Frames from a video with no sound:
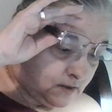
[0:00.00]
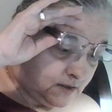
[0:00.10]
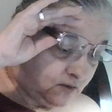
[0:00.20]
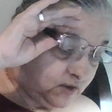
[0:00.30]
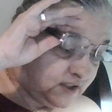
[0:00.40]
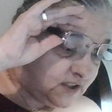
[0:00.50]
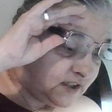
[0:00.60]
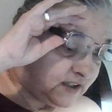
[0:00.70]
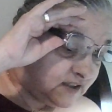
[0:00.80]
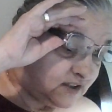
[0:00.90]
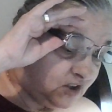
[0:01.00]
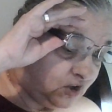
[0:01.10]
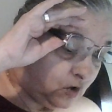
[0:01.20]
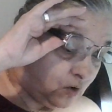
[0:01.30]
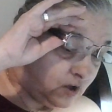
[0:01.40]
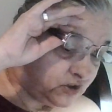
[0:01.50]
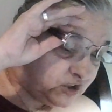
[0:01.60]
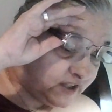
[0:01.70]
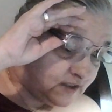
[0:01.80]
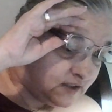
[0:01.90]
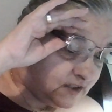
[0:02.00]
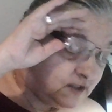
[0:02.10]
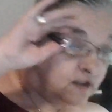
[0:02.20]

So this is gorgeous.